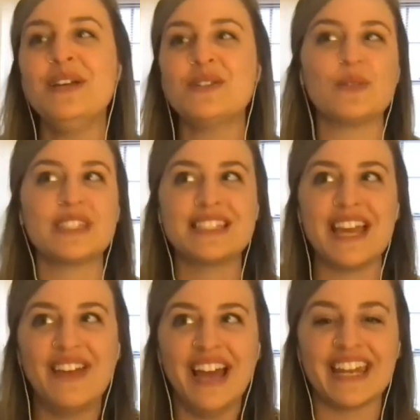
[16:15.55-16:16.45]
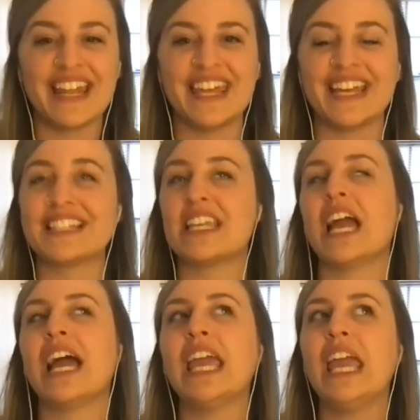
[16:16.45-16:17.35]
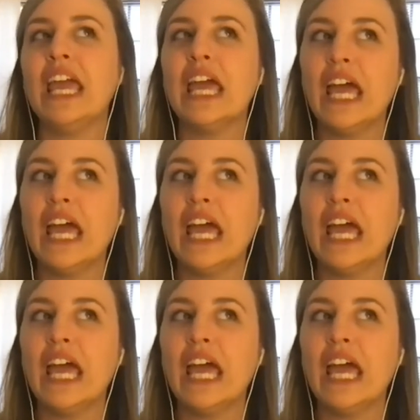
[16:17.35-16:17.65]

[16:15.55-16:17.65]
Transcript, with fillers: So it's the same kind of thing. It's like I can't